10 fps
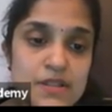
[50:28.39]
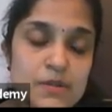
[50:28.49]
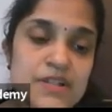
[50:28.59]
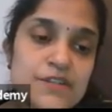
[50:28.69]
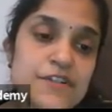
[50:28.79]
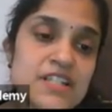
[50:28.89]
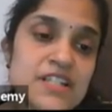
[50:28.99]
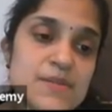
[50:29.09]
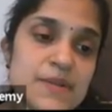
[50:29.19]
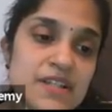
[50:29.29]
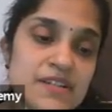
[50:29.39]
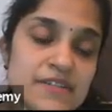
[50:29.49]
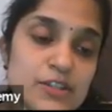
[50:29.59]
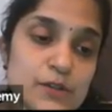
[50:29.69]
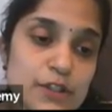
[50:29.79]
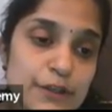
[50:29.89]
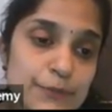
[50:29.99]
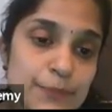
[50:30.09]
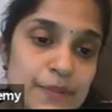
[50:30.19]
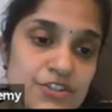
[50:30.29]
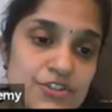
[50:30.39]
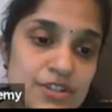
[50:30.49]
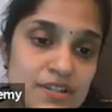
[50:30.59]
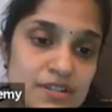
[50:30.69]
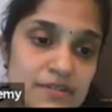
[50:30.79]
But if it is being given to the inpatient,